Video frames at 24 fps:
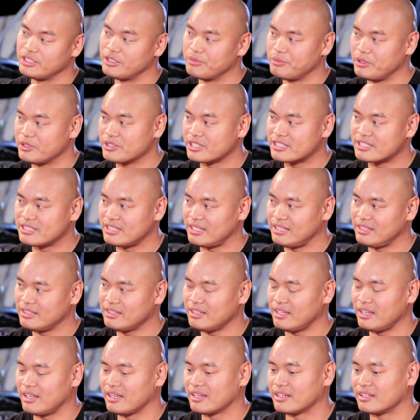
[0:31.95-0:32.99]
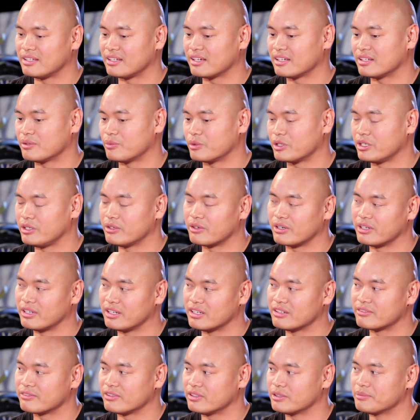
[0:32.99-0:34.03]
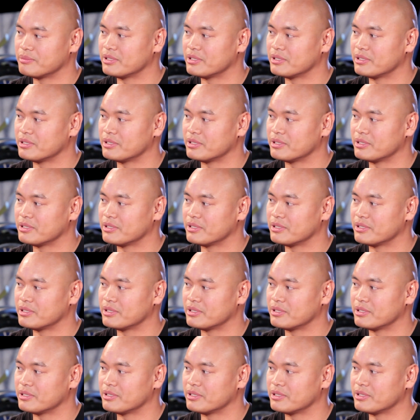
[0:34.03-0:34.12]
the music scene, and kind of where you are now a little